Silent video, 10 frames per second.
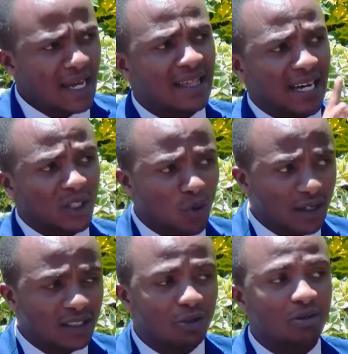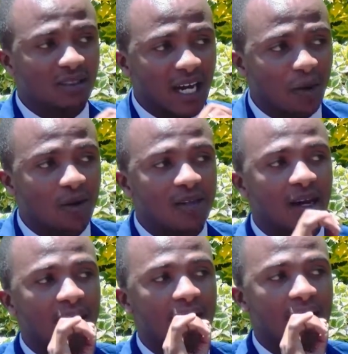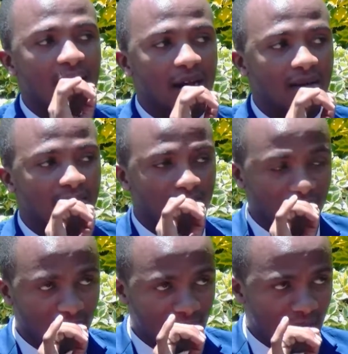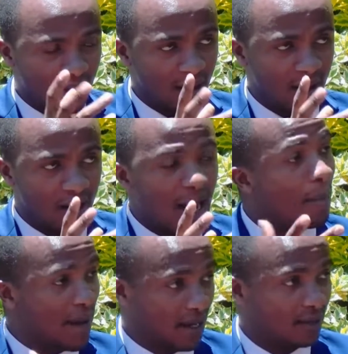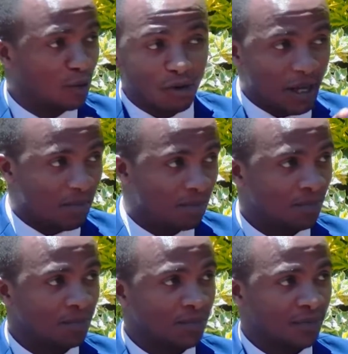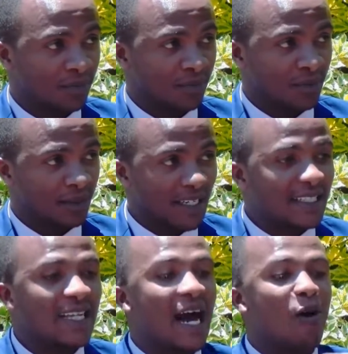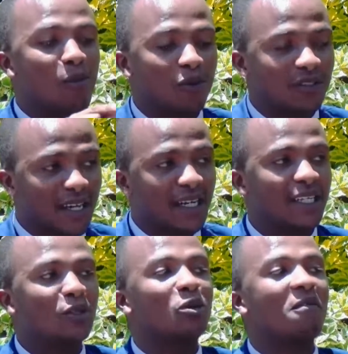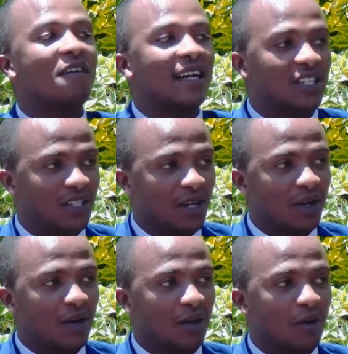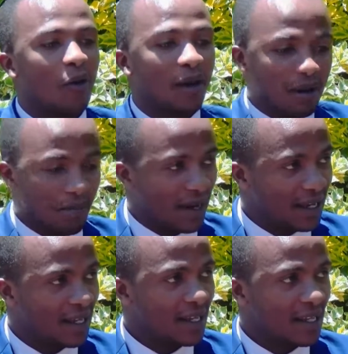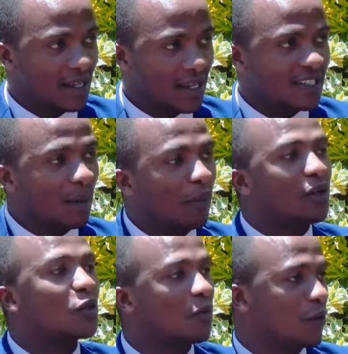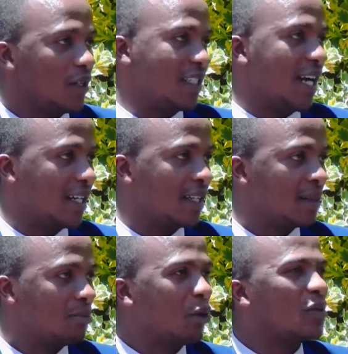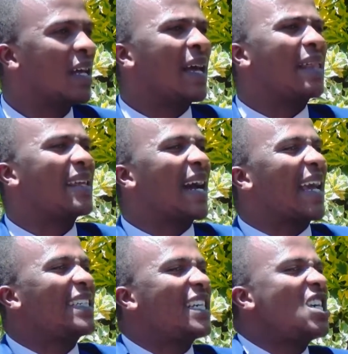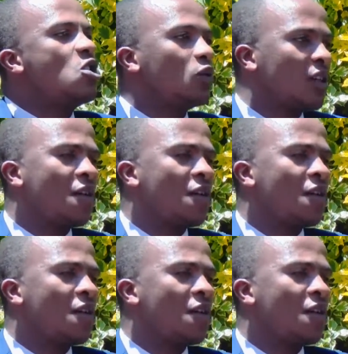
And that one should sound a, a, a bell to them that they are almost getting to the verge whereby it's a point of no return because they are getting used.